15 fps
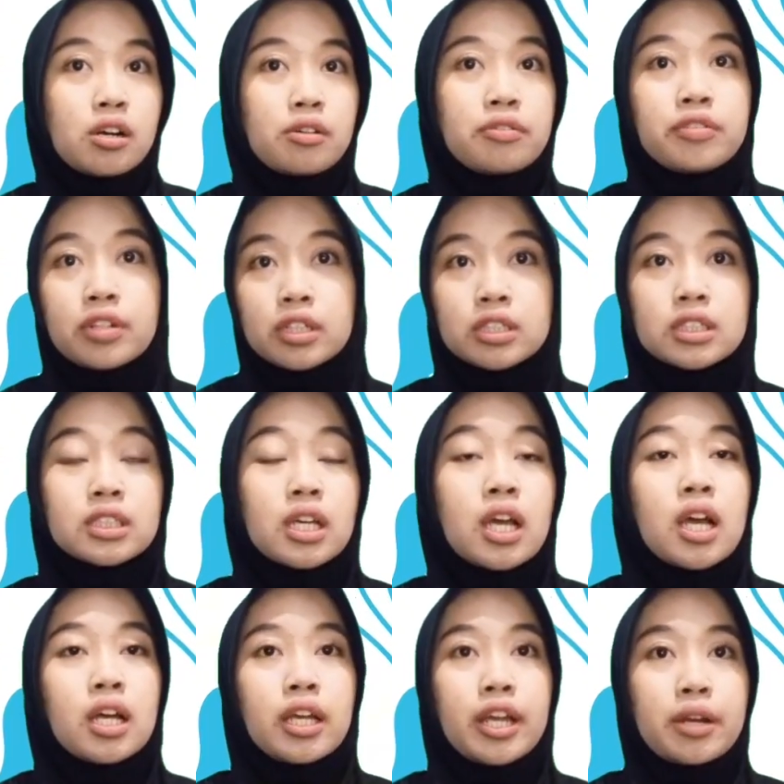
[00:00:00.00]
First,
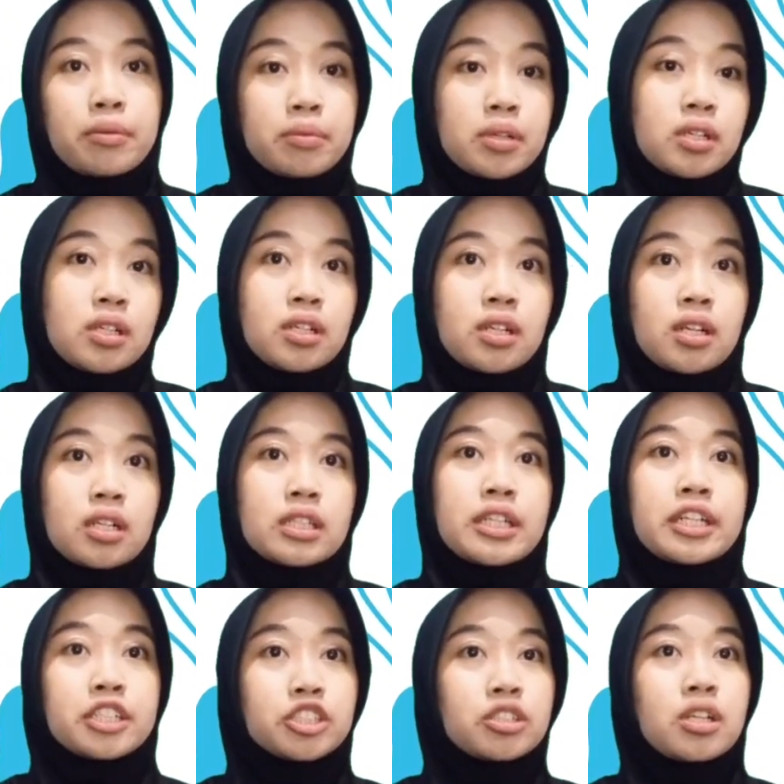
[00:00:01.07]
grammar
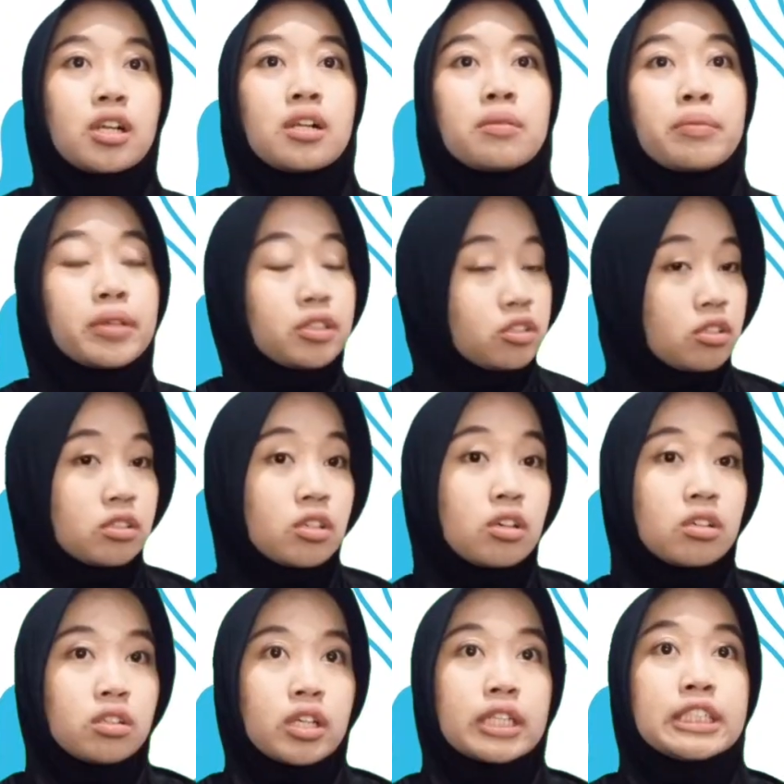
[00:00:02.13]
traditional method
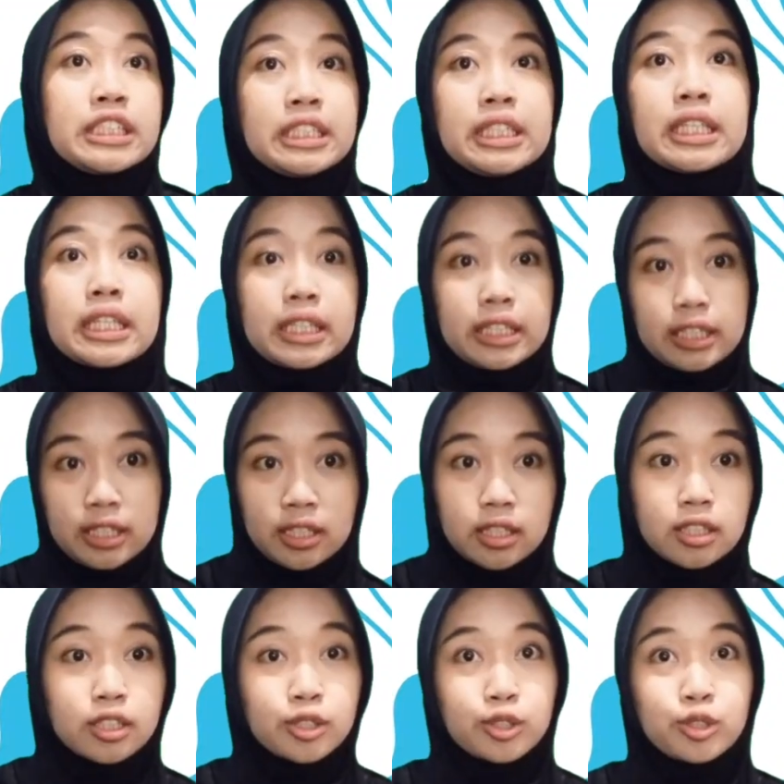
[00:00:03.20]
or GT.
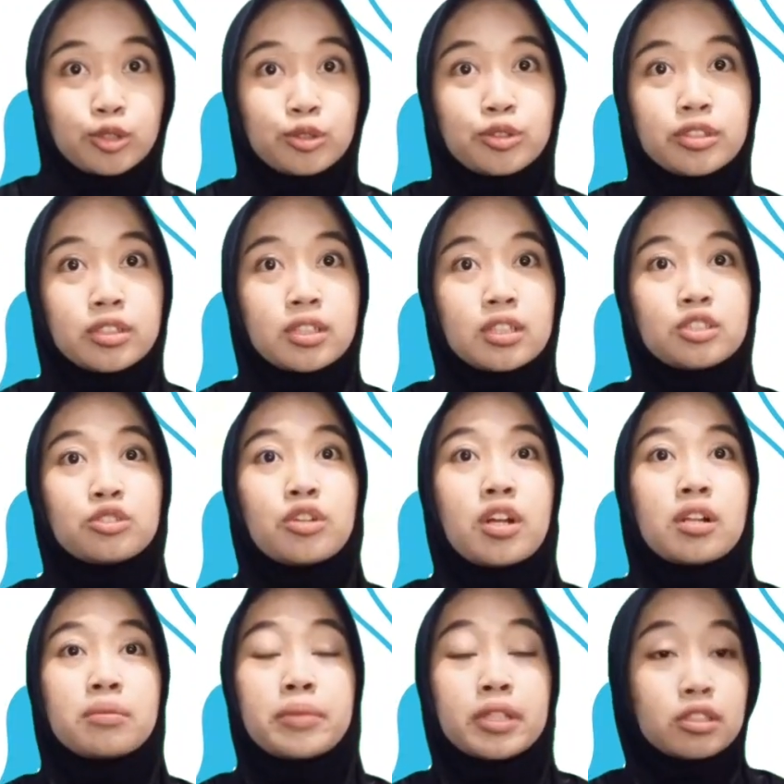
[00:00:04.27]
2,
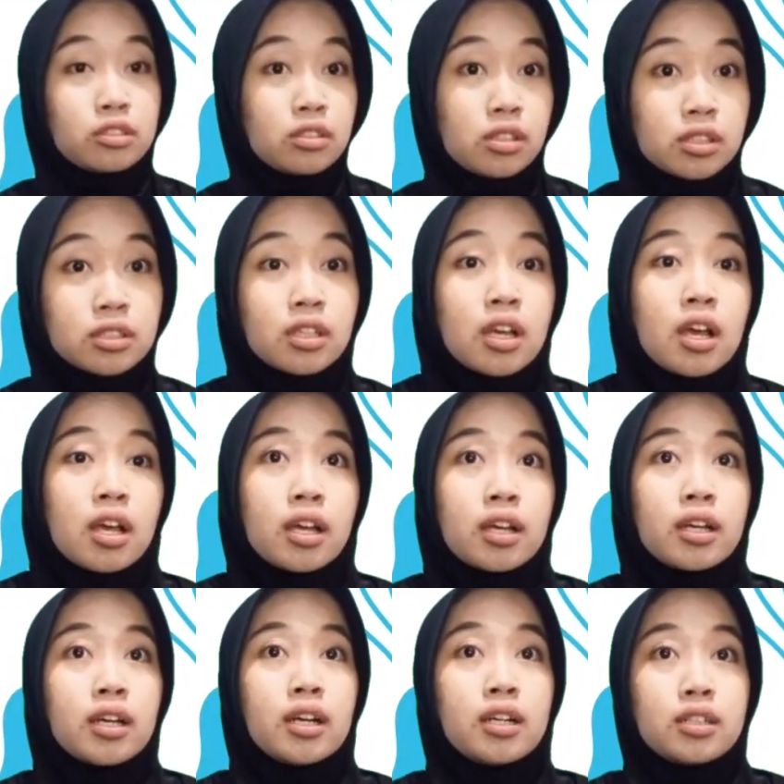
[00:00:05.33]
natural method
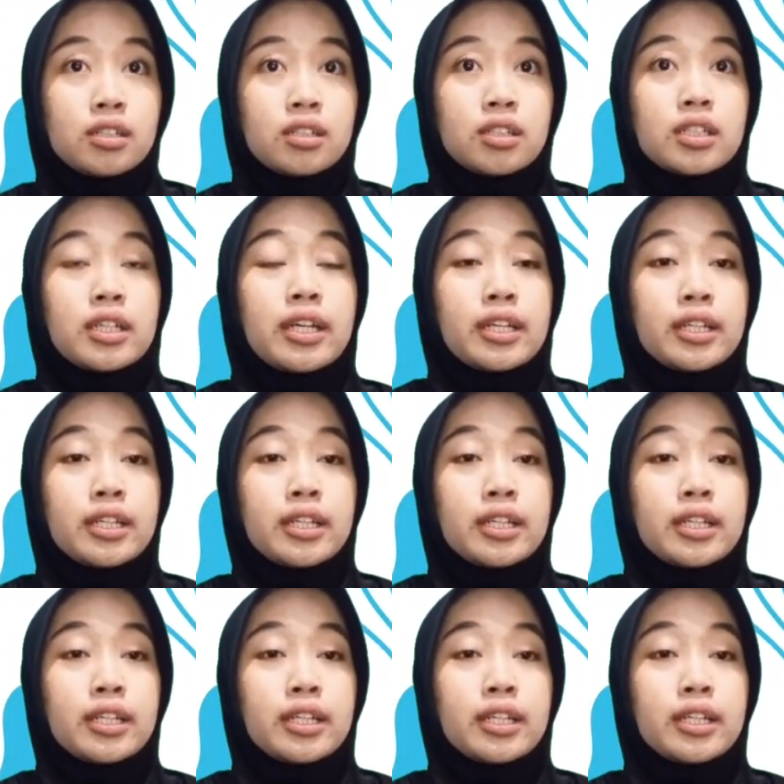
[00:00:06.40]
or